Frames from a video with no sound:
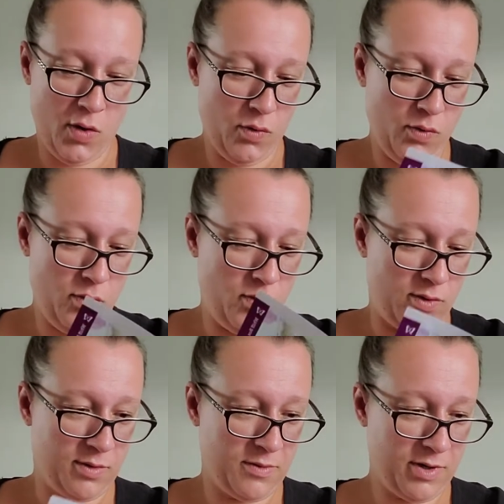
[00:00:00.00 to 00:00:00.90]

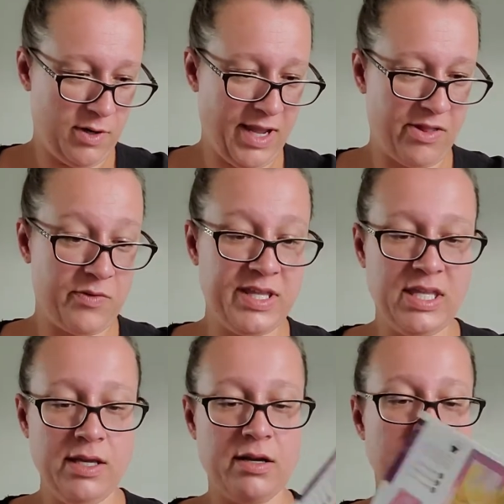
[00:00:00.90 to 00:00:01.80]
Ooh. Okay, so
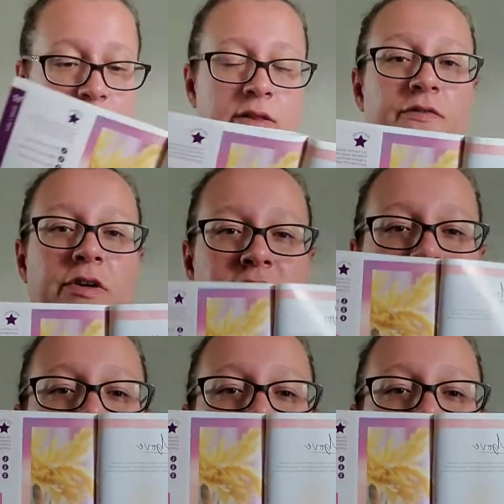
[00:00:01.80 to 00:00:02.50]
here in the first two